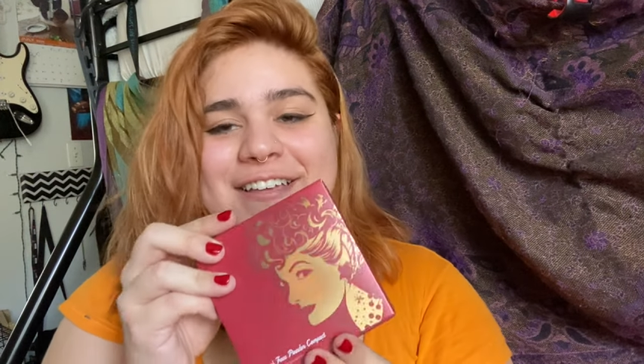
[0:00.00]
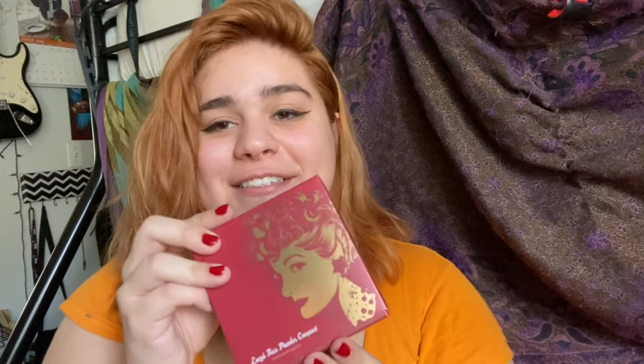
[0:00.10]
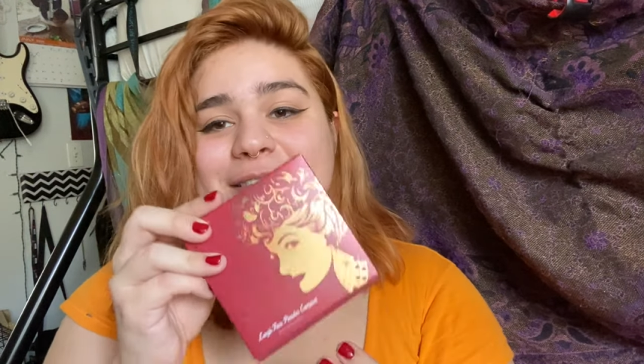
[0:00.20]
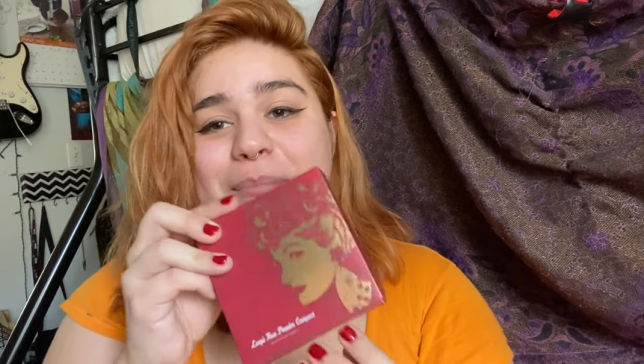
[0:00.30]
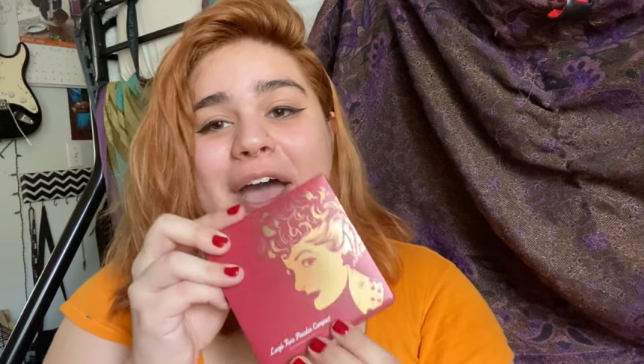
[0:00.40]

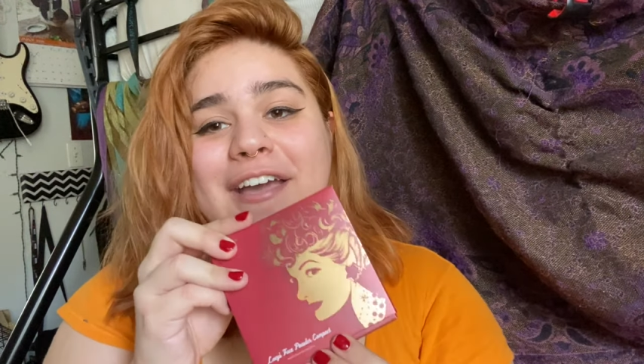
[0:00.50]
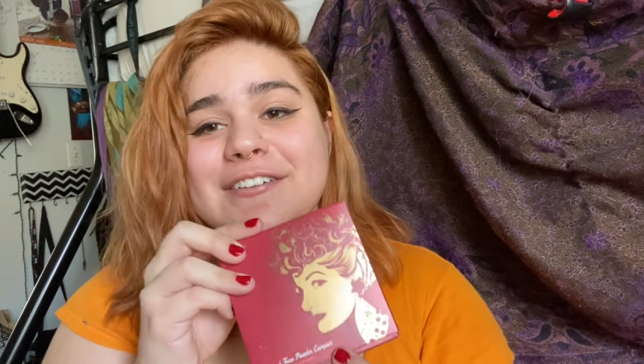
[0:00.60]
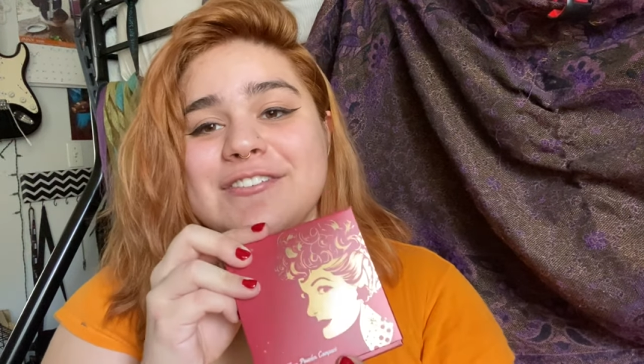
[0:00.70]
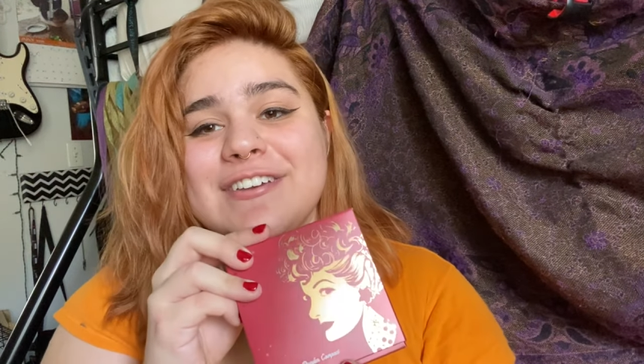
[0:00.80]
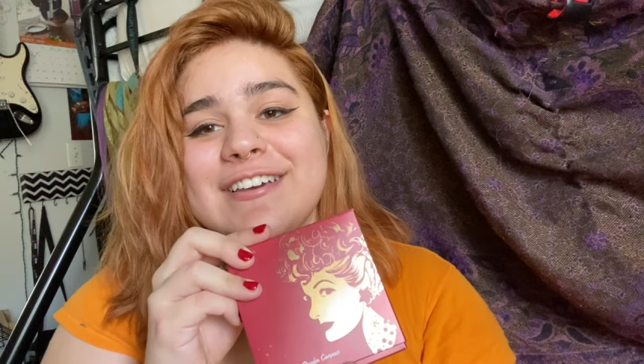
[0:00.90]
This
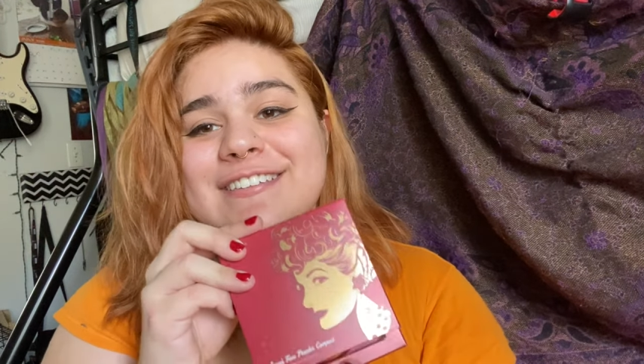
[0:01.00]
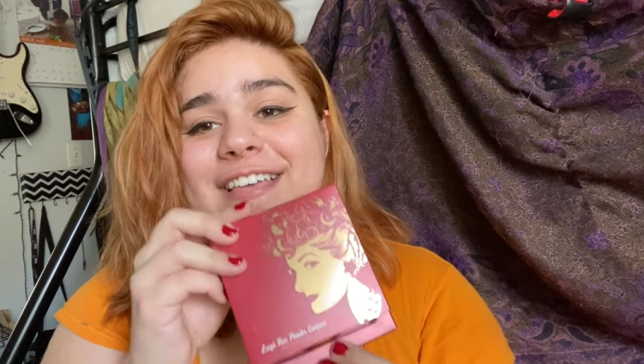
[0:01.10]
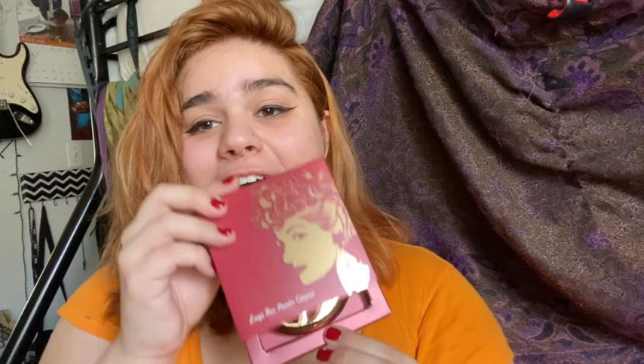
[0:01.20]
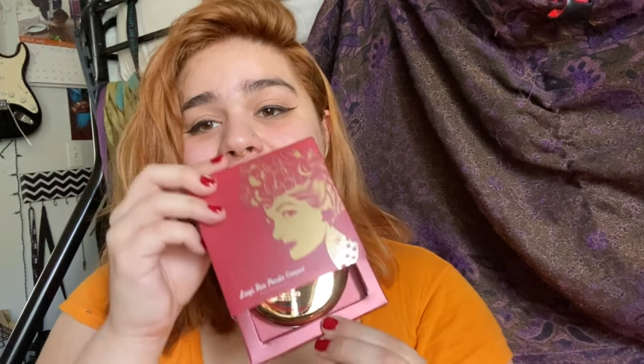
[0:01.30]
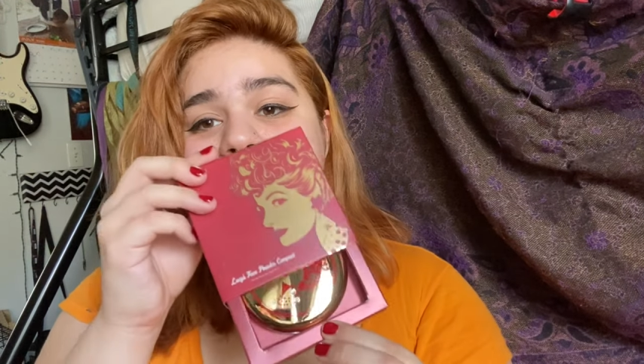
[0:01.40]
packaging is
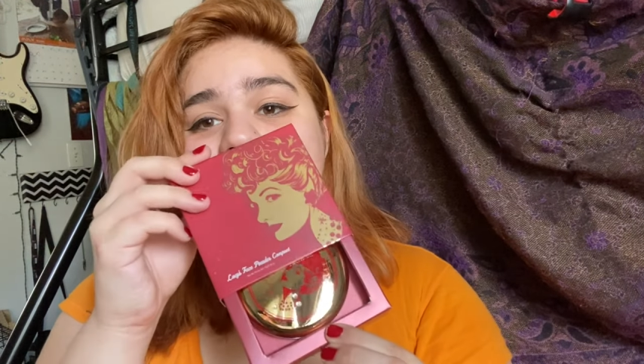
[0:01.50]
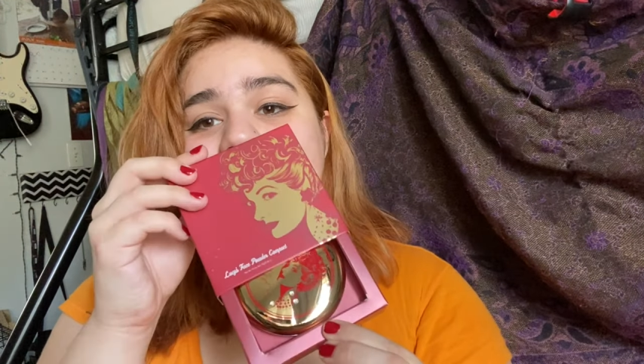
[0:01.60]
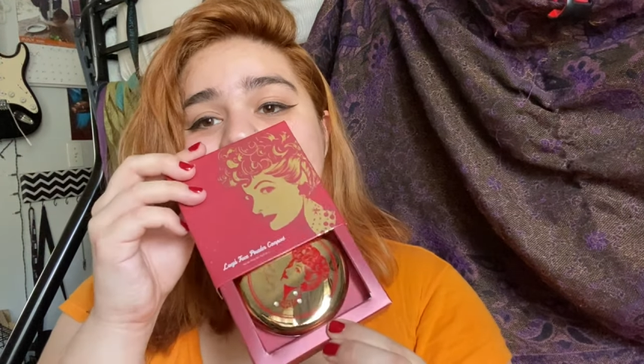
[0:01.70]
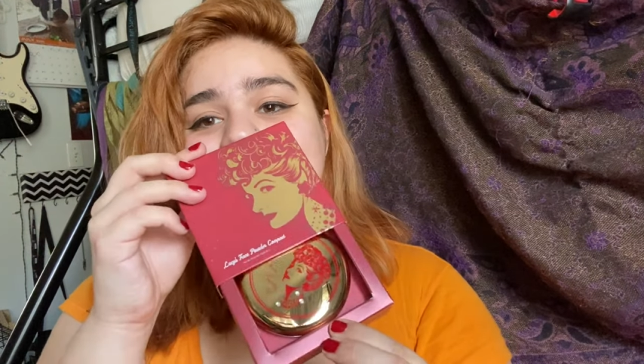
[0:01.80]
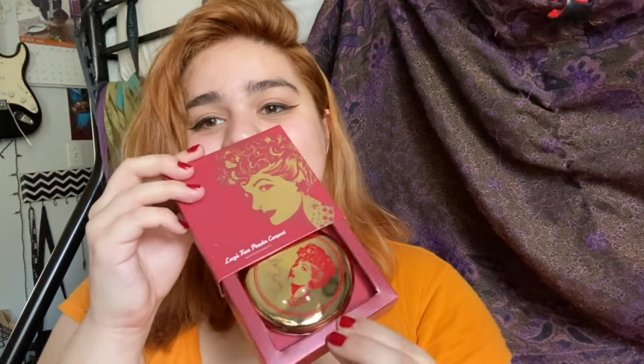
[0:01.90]

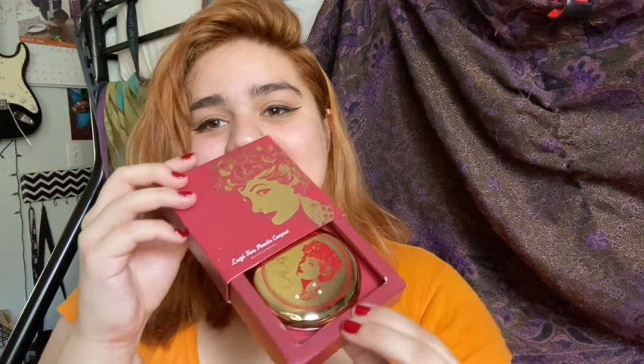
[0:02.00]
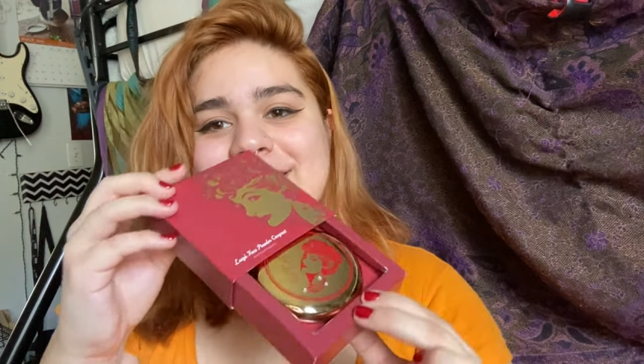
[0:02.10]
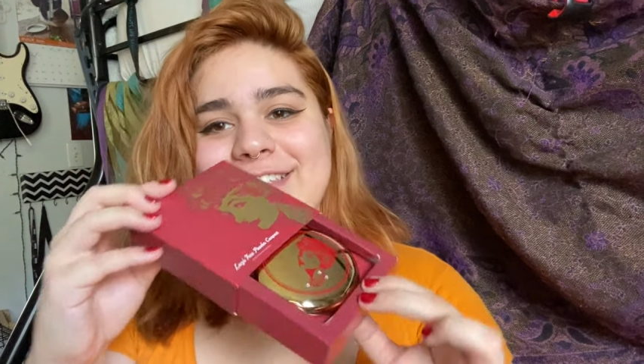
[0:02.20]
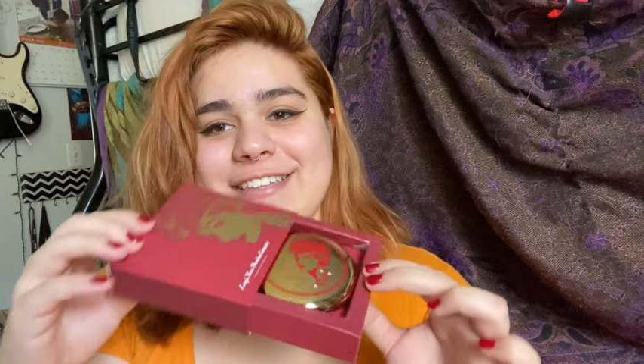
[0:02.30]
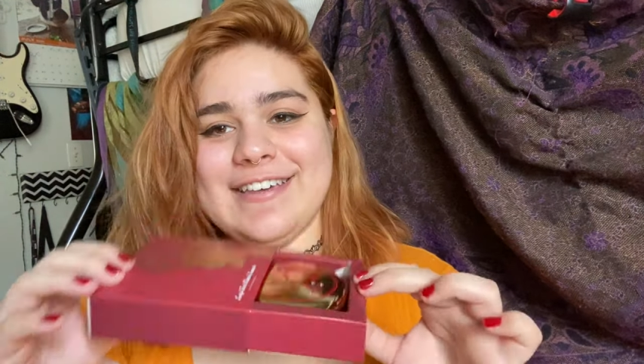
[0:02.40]

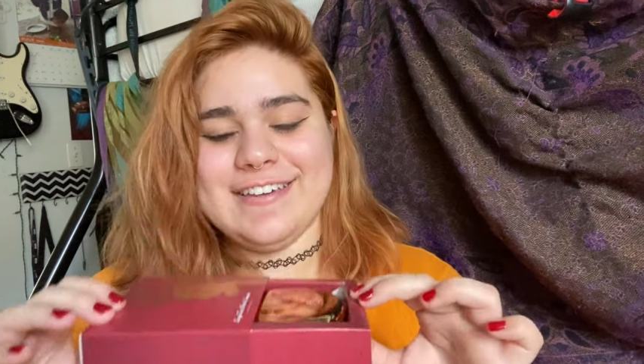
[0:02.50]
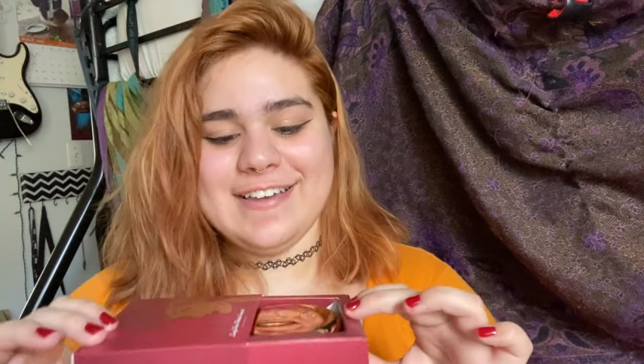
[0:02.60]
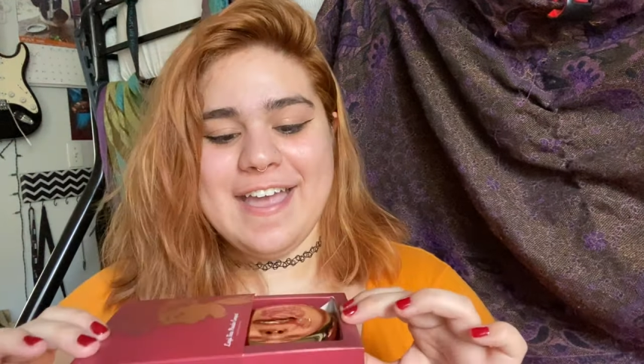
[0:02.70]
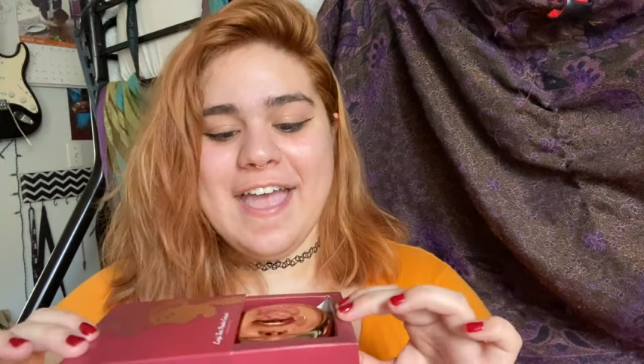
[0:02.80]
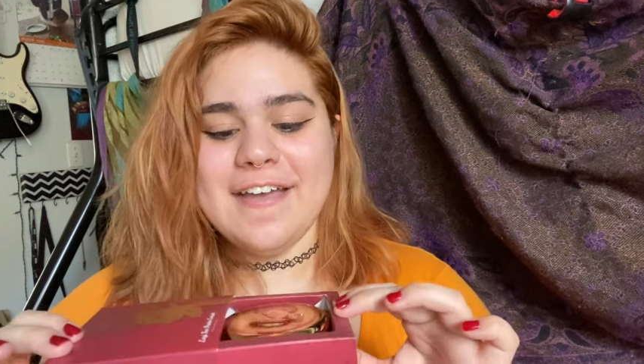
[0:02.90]
everything,
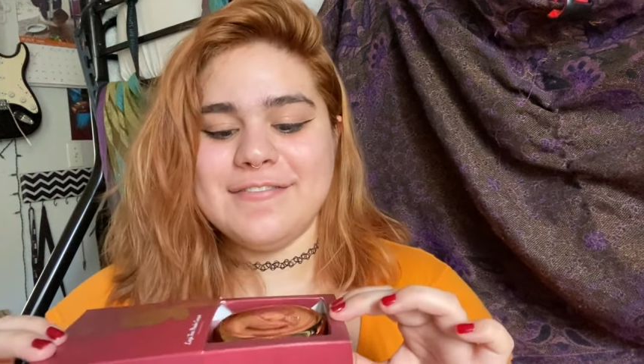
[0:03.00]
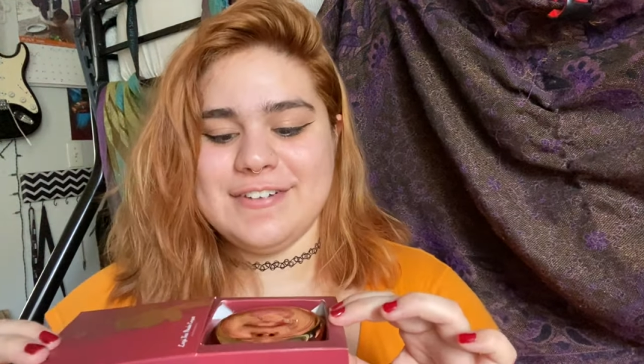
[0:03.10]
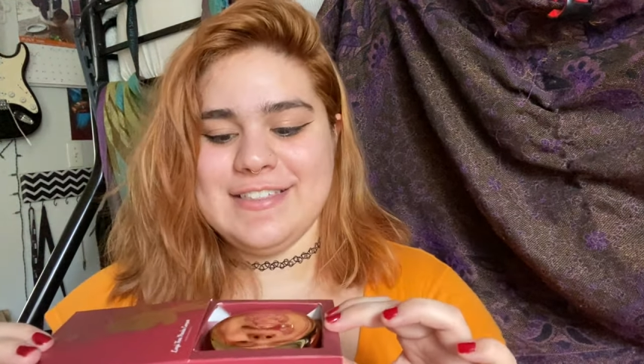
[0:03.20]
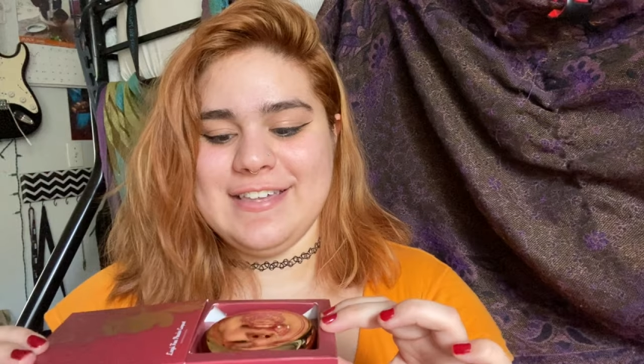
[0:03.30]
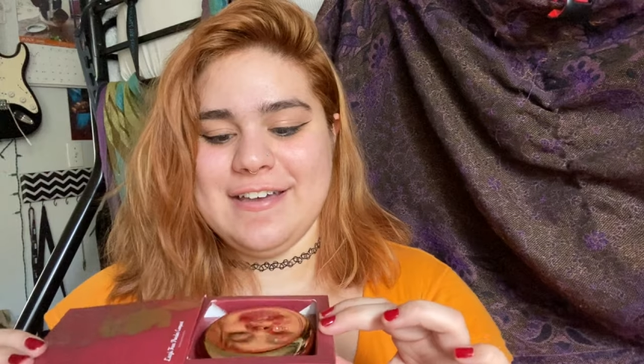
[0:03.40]

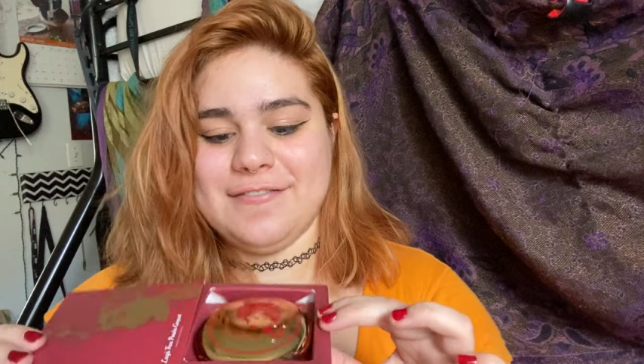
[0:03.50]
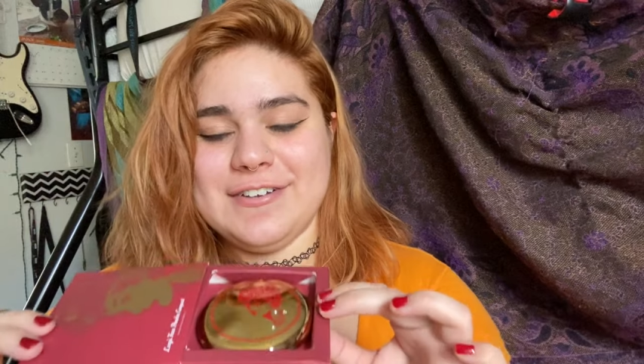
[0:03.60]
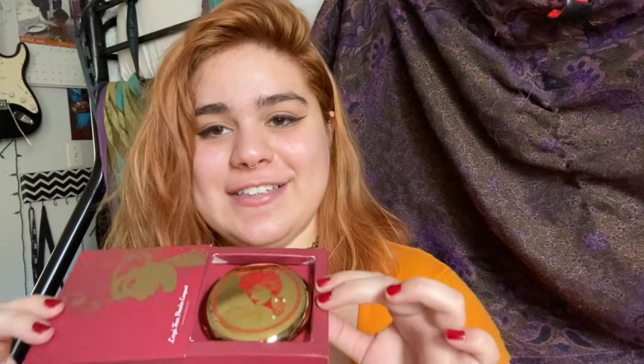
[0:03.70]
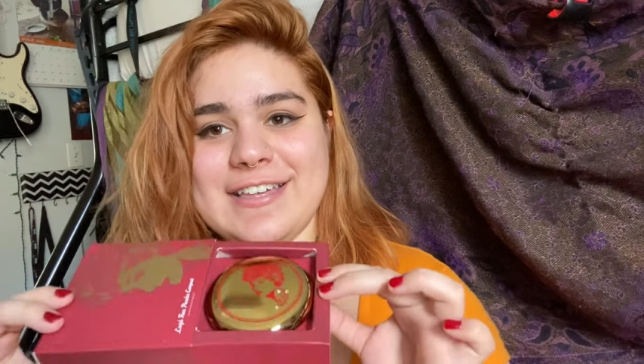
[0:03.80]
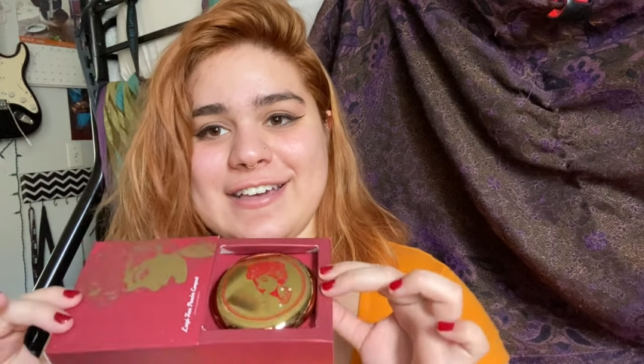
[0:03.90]
everything,
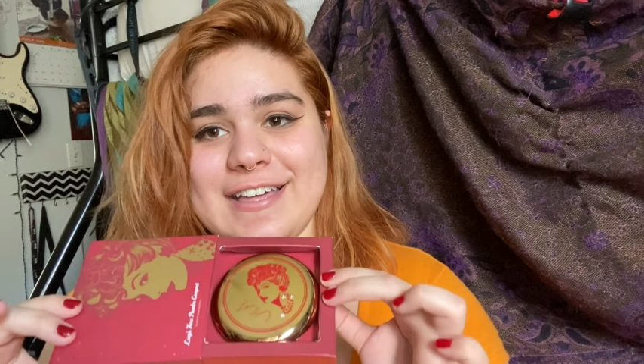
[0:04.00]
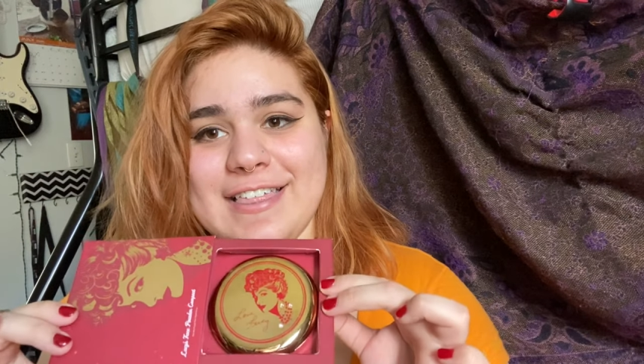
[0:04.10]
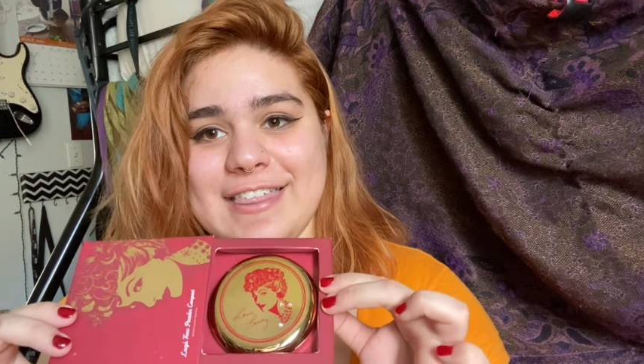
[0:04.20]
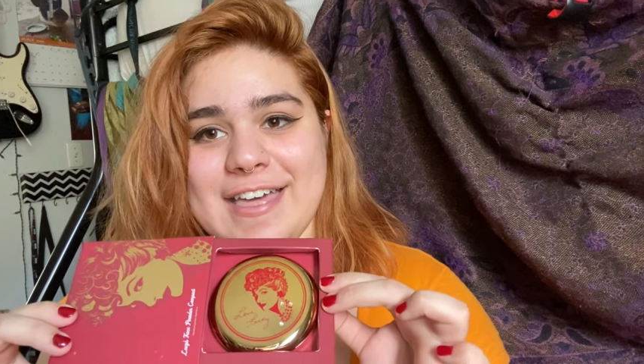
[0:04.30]
everything.